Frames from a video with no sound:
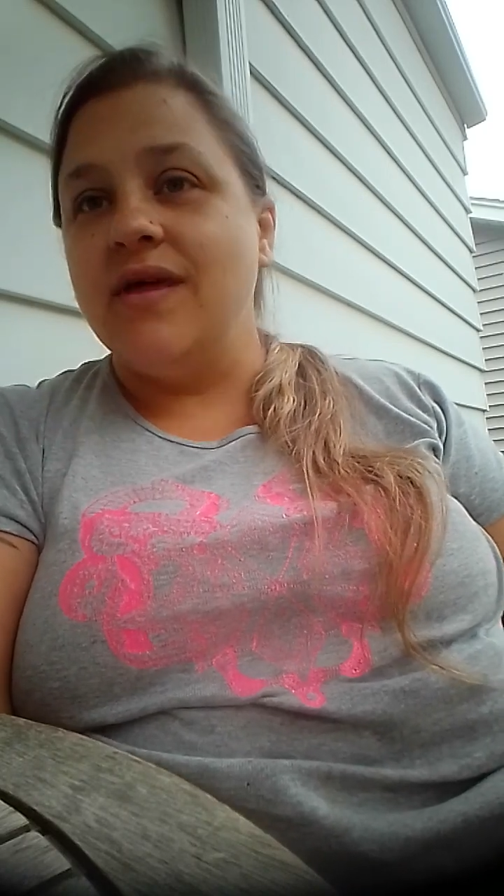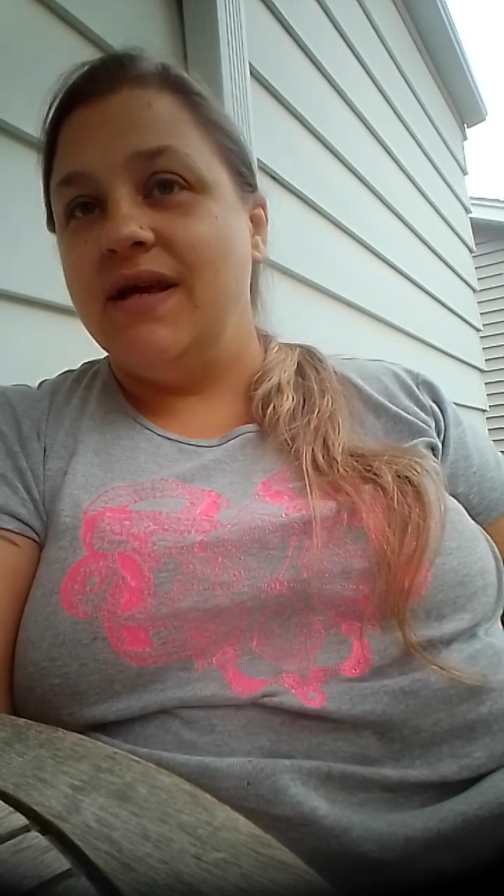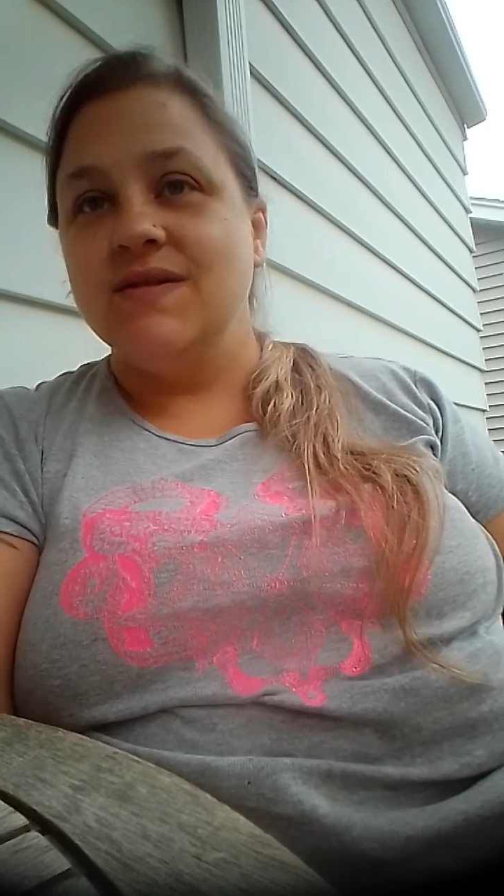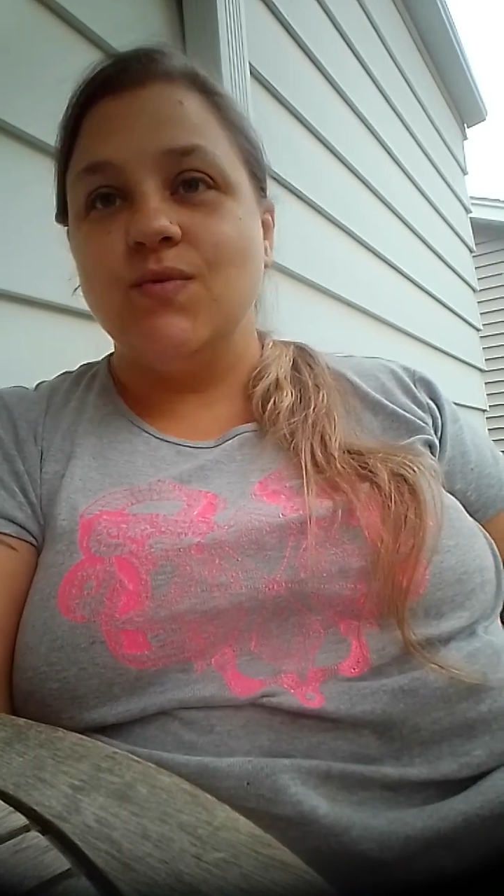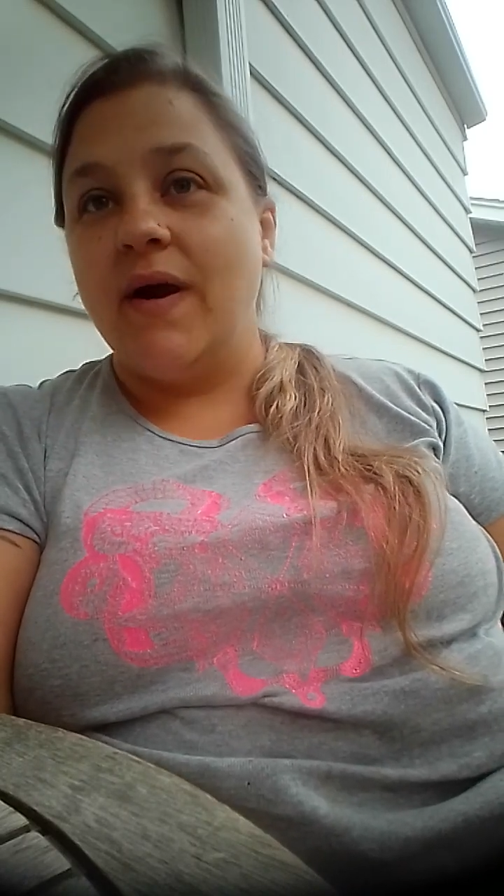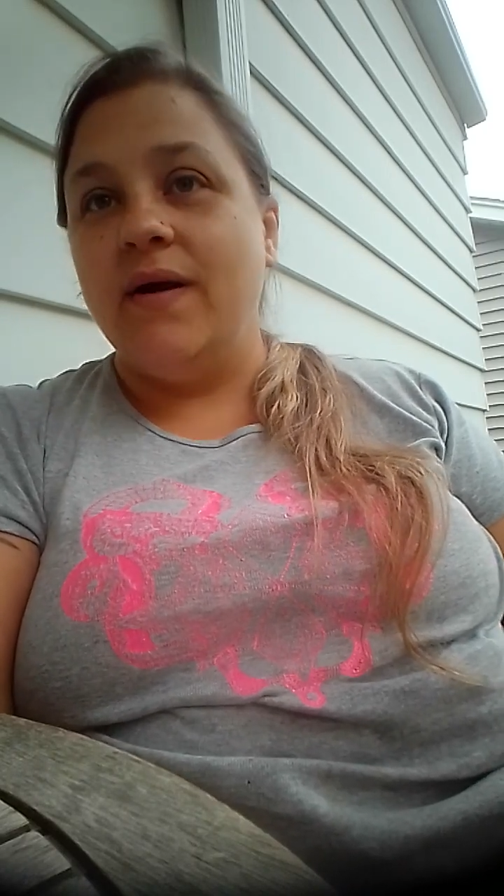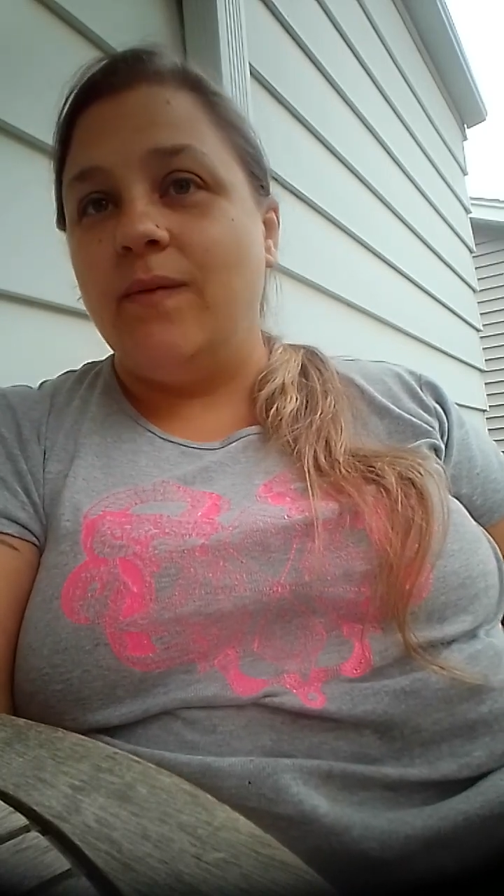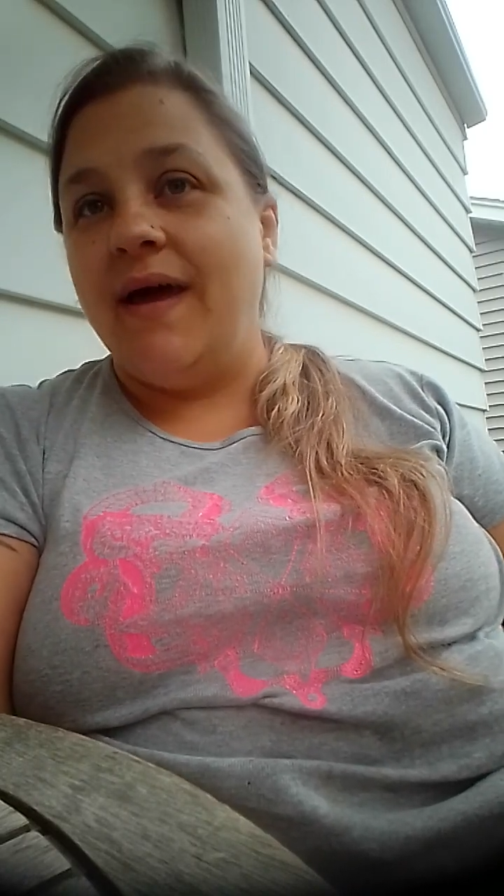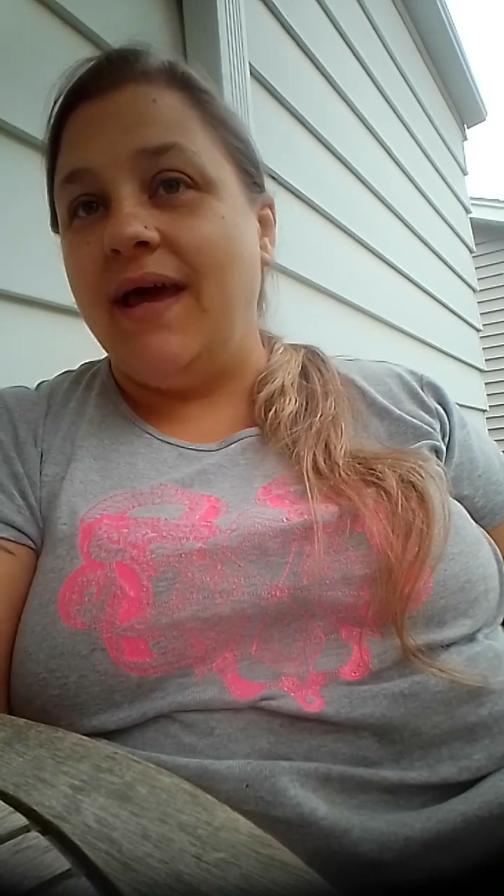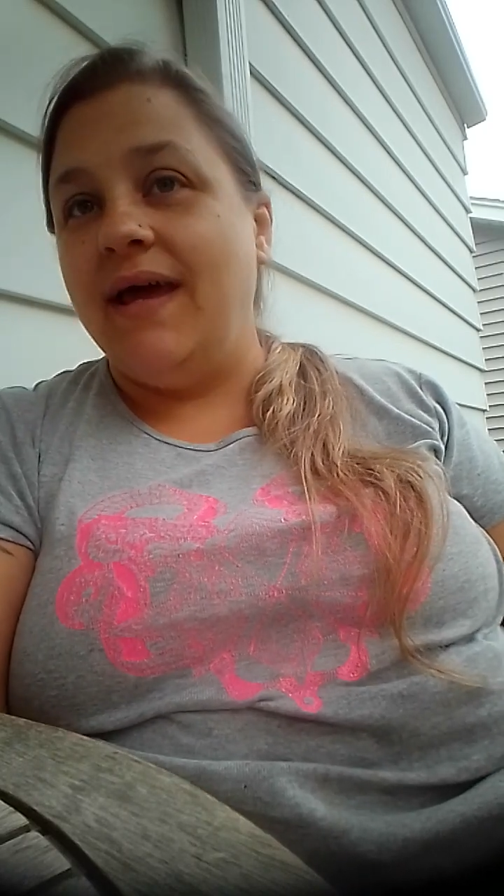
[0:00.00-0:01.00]
things right
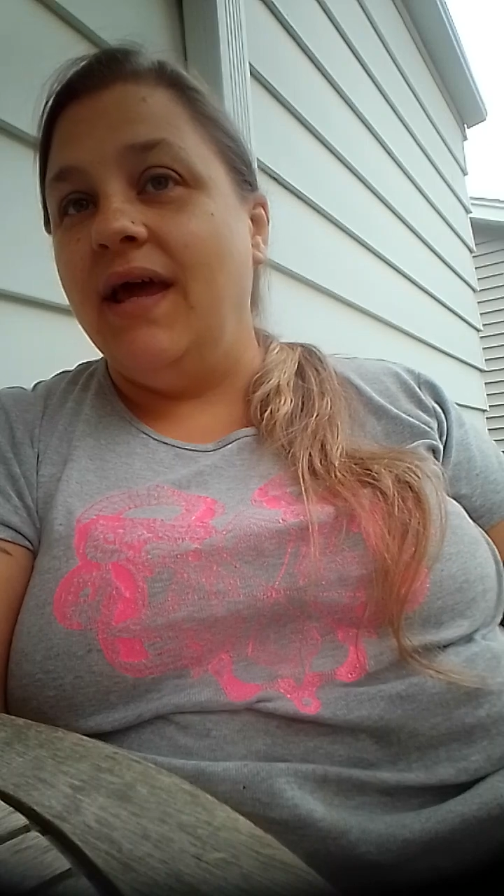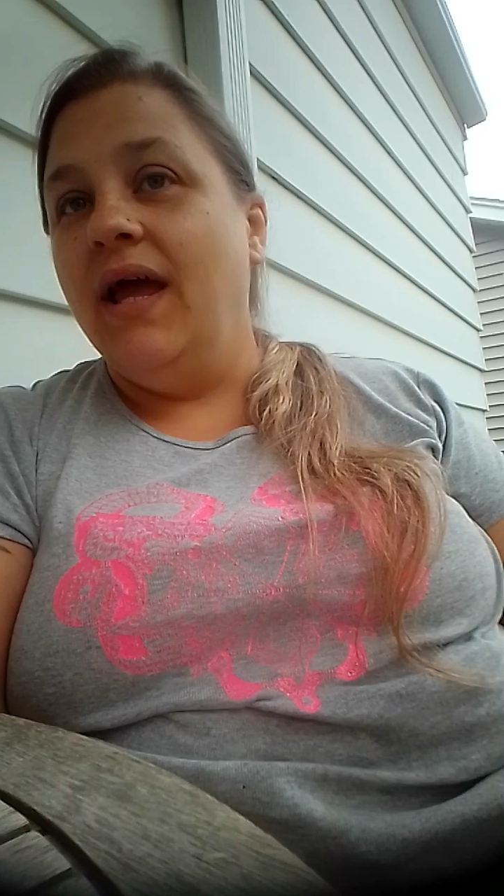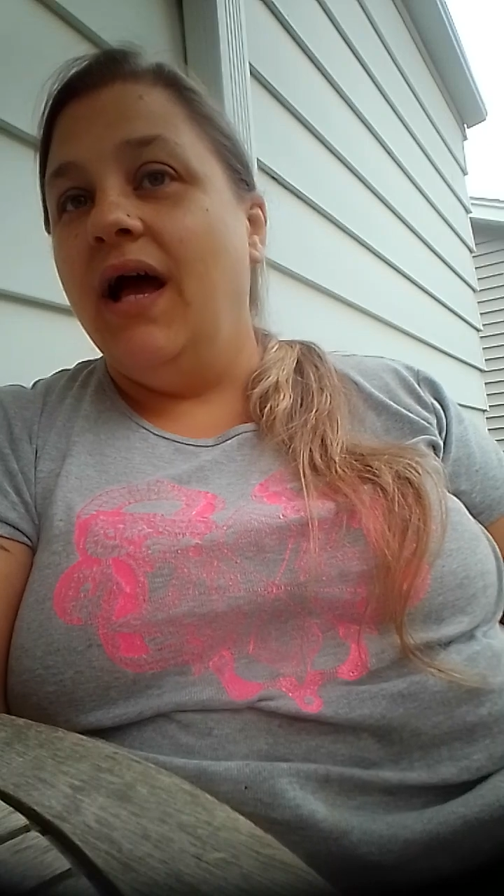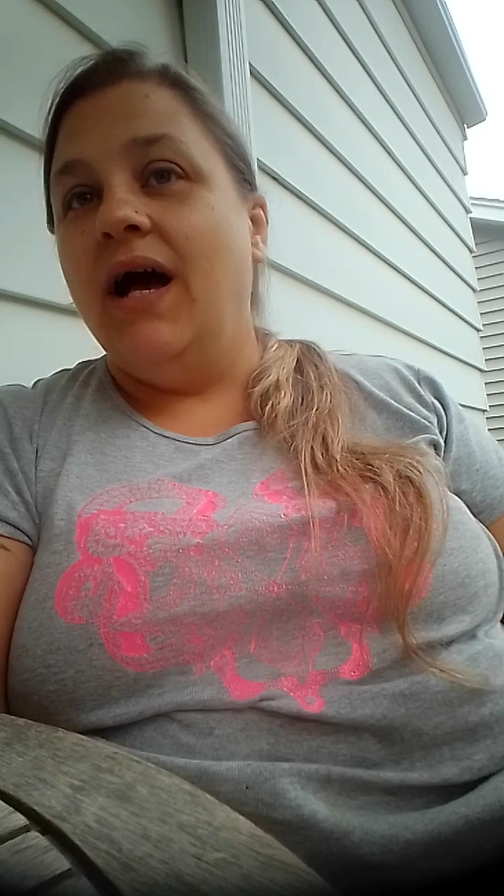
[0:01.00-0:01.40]
away,